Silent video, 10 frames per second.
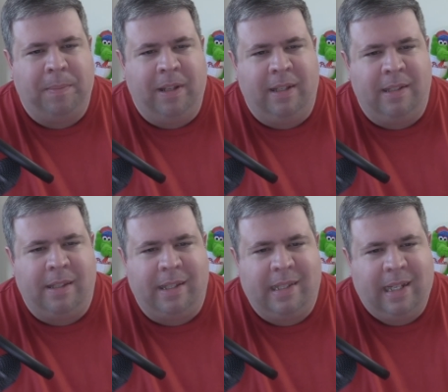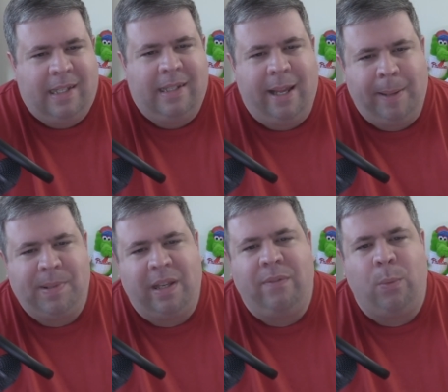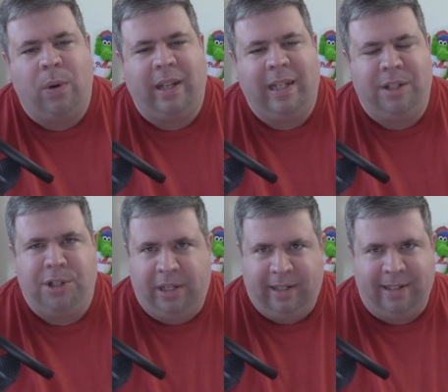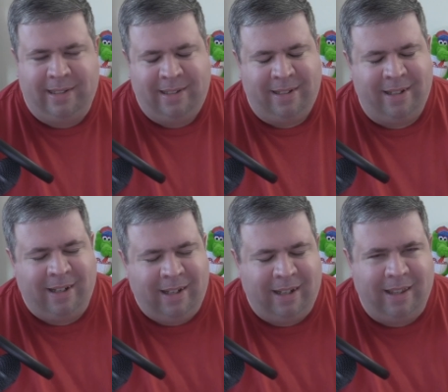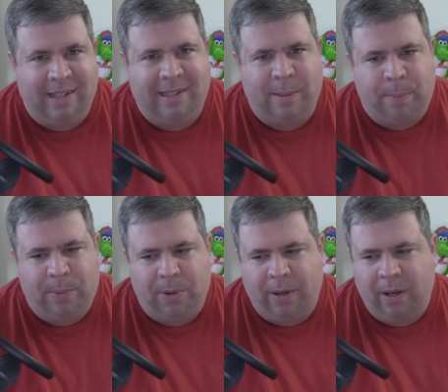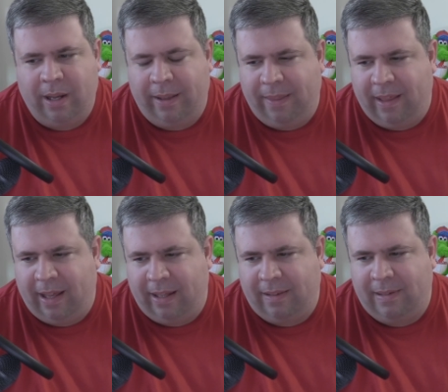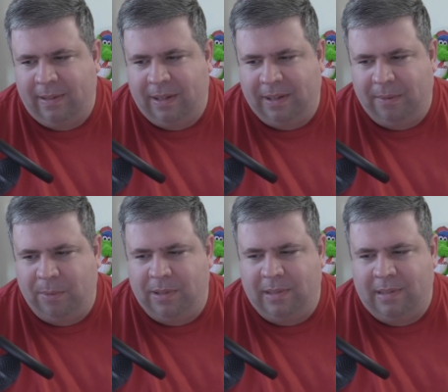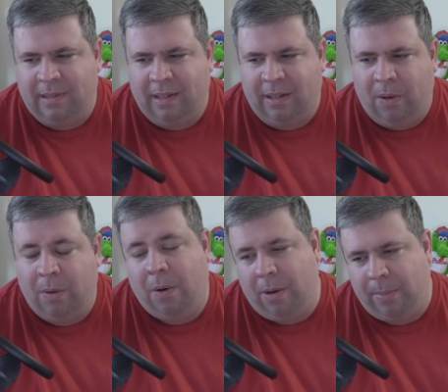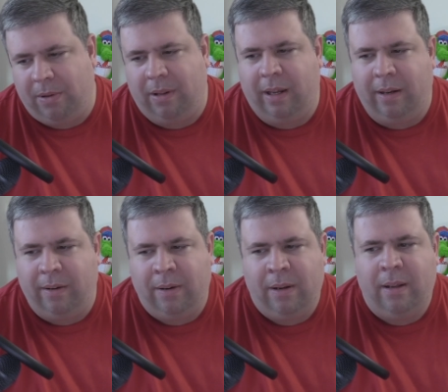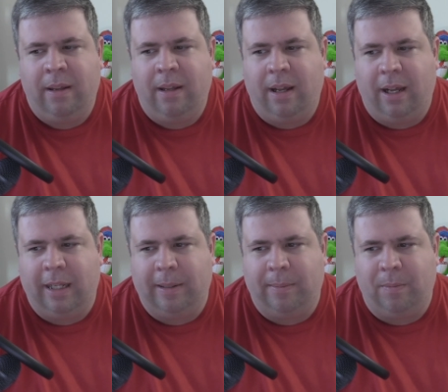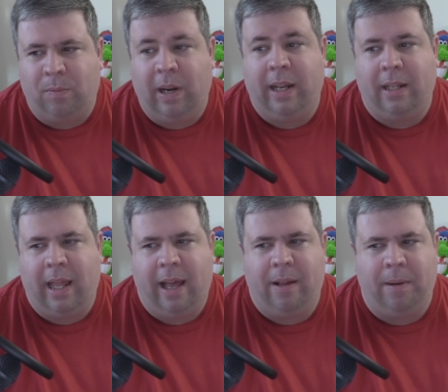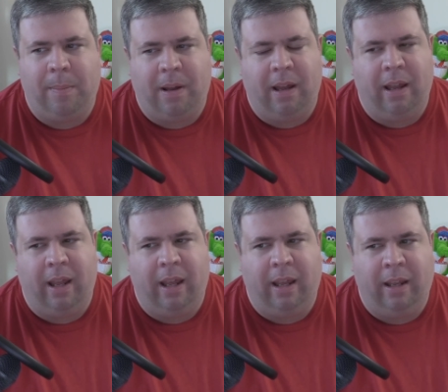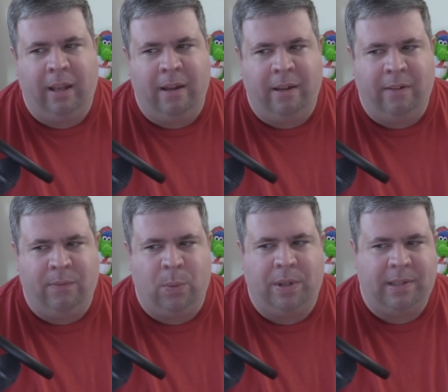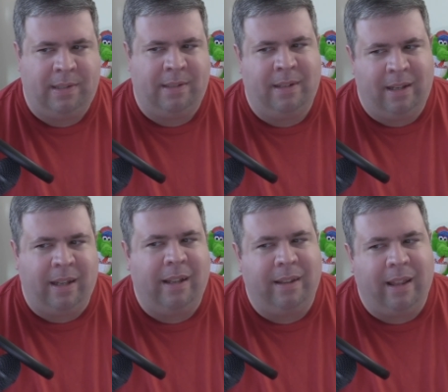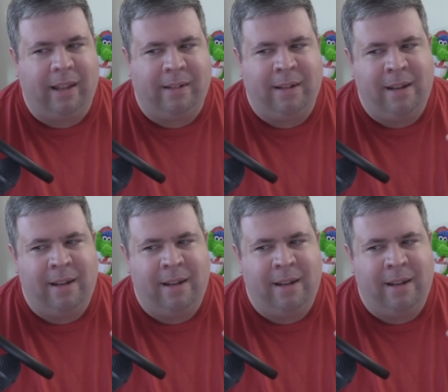is The 6 Types of Working Genius. This is a book that was on Audible and read aloud by a voice that